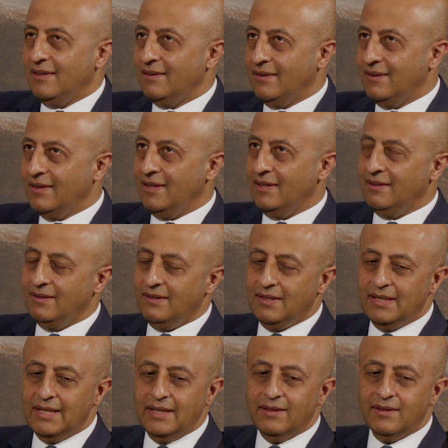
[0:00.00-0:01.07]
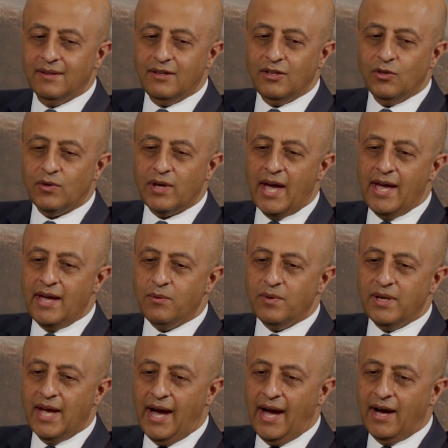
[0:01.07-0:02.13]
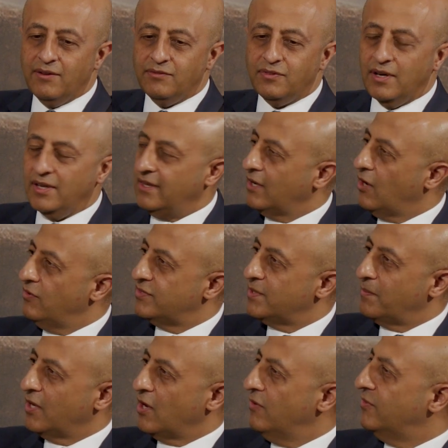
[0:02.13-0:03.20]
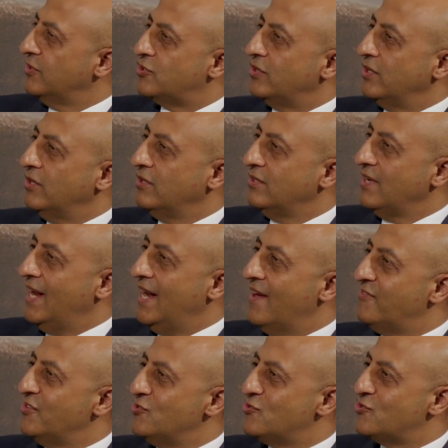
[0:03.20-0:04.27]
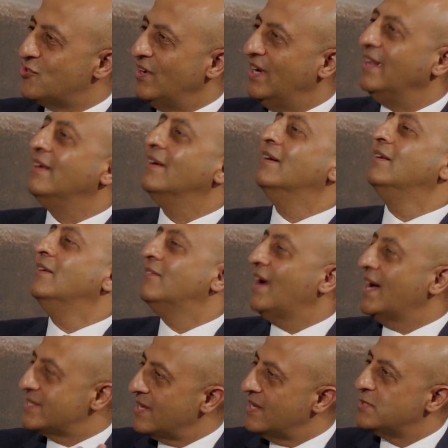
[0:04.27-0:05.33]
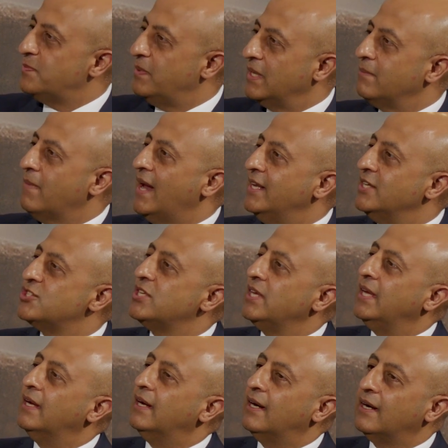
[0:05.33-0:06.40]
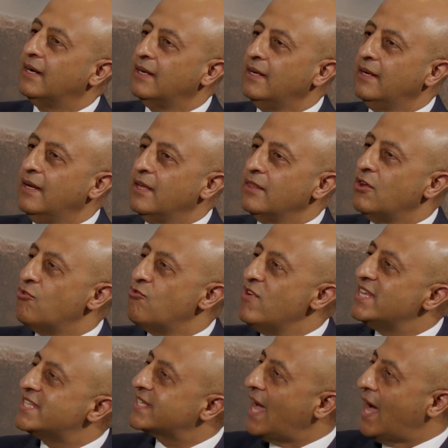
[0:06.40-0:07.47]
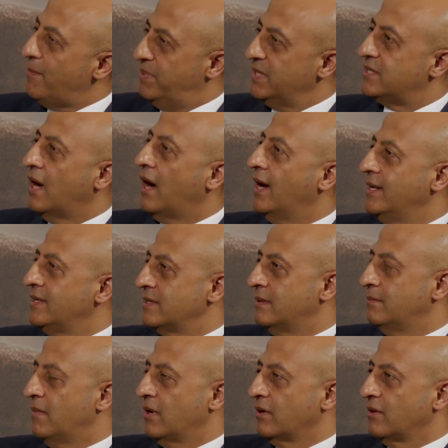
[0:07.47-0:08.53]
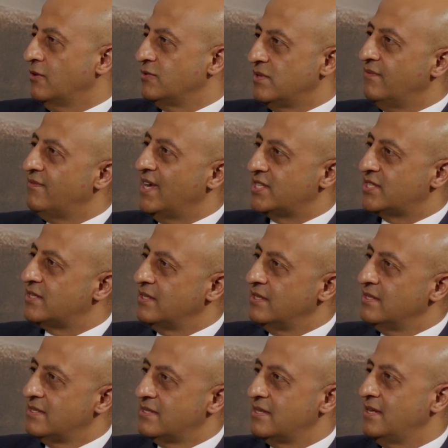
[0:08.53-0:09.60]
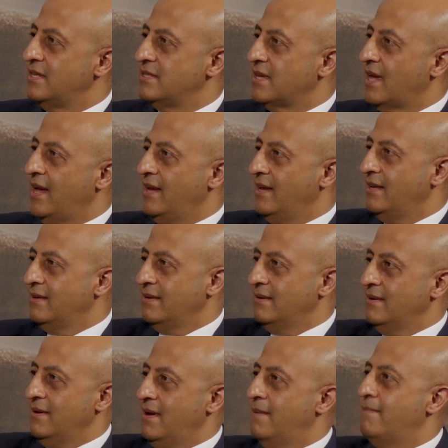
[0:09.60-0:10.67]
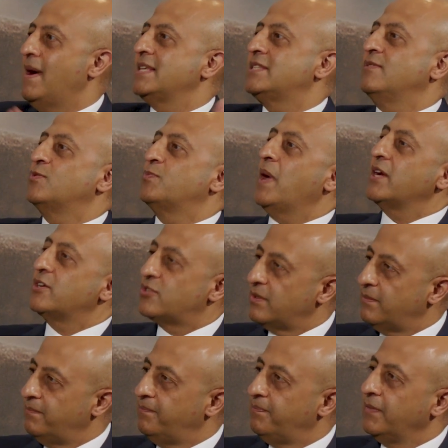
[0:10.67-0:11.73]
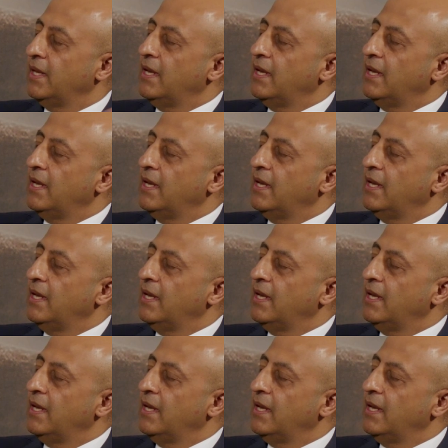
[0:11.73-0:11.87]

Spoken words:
the UK, we have, I think, something over 11 trillion of assets being managed here. The risk appetite among those investors is a massive spectrum.